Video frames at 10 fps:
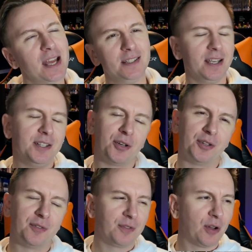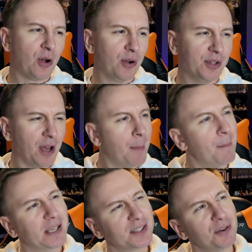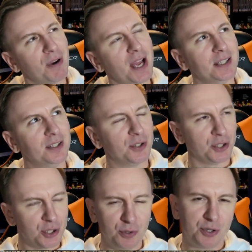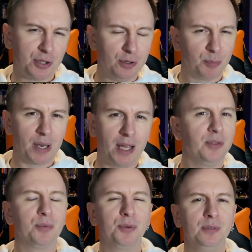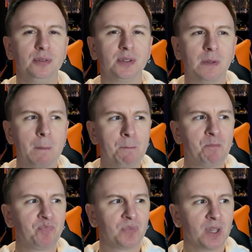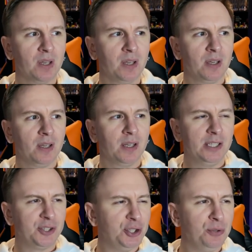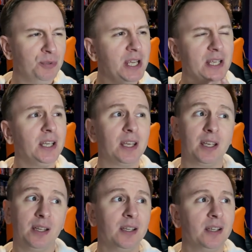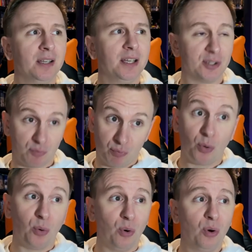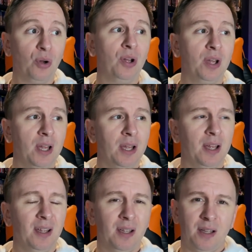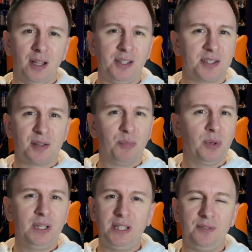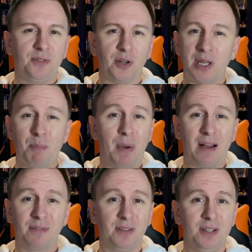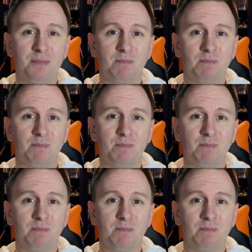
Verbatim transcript: edited on the fly that are masquerading as YouTube playthroughs. It's unique, it's raw, and it's completely fucking baffling.